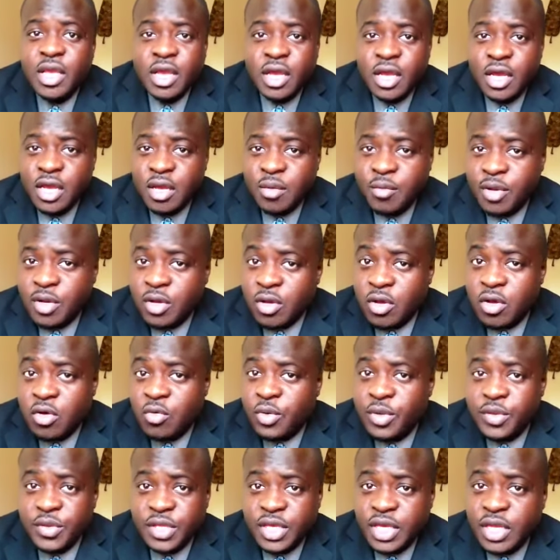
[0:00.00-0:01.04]
along
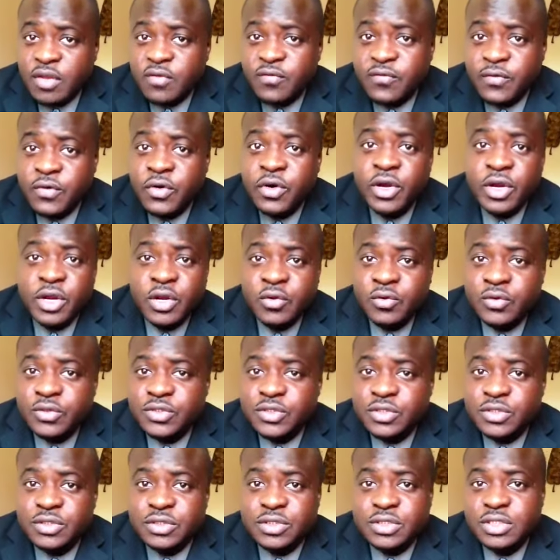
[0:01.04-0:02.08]
with the other
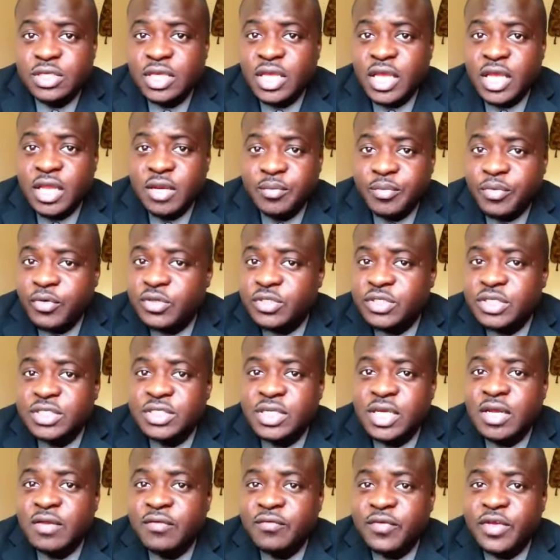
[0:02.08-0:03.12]
foreclosures and persons
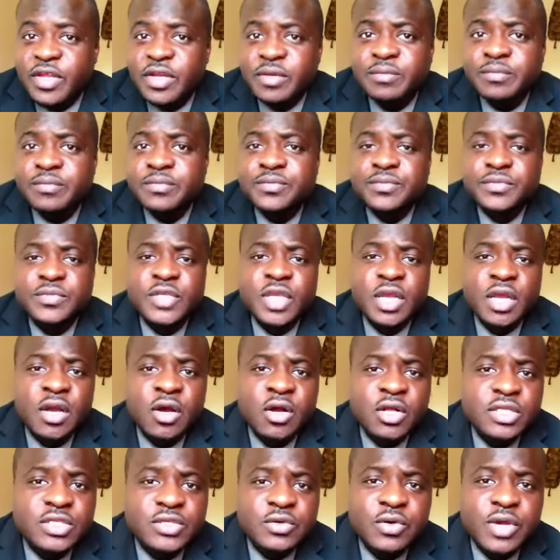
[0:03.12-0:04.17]
out of it.
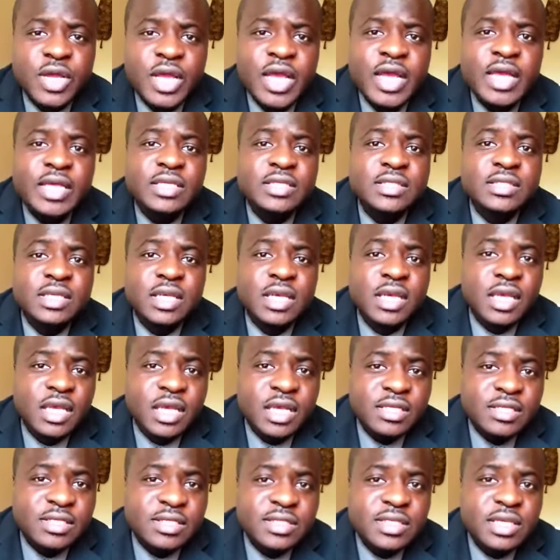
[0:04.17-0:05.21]
Also, guys,
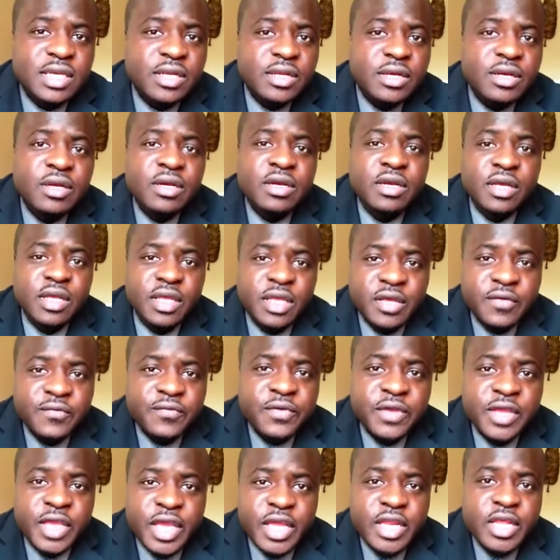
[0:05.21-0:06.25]
consider, if
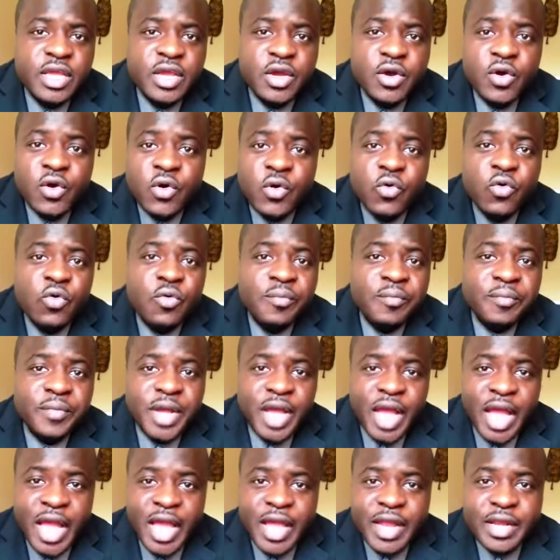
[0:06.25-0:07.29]
you're getting a home,
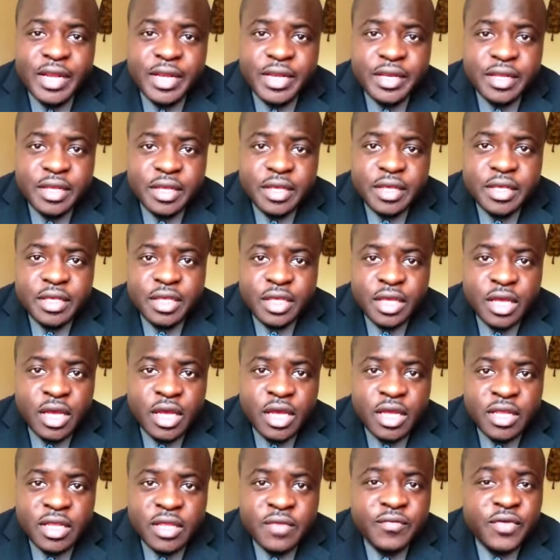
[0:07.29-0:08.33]
and
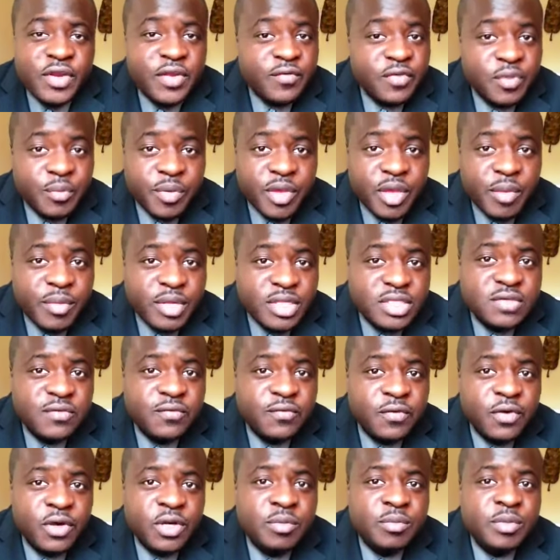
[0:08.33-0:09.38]
even if the payment is
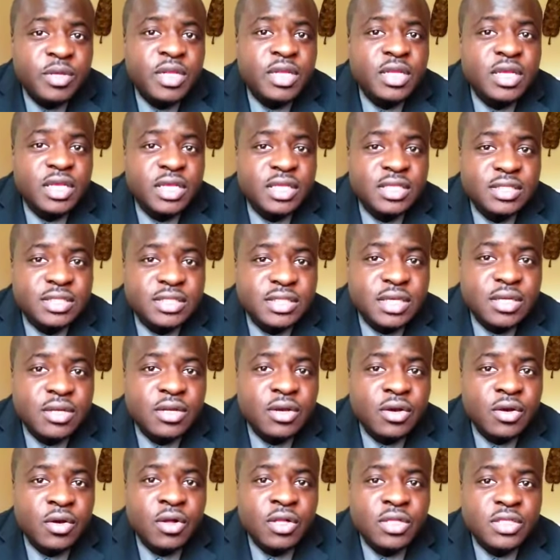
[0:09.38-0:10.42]
affordable, consider
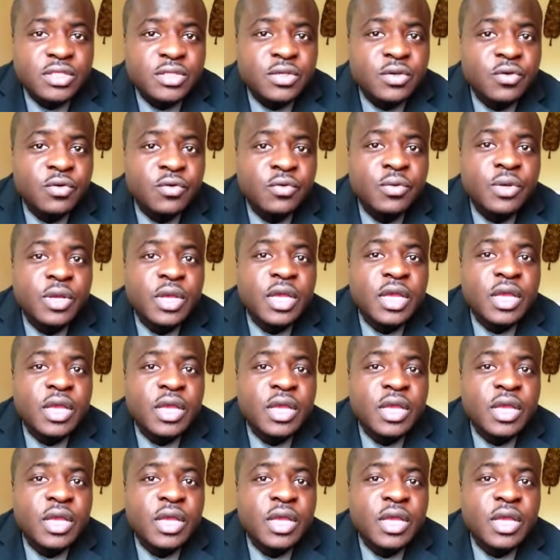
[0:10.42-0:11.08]
also